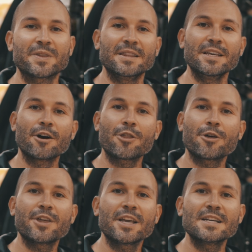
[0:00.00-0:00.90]
The other
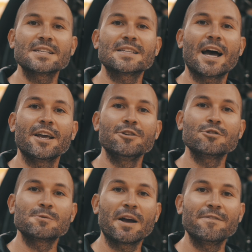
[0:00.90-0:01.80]
thing is I
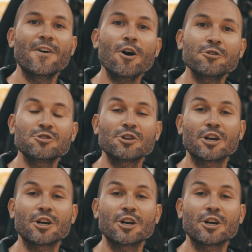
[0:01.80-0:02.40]
use my phone to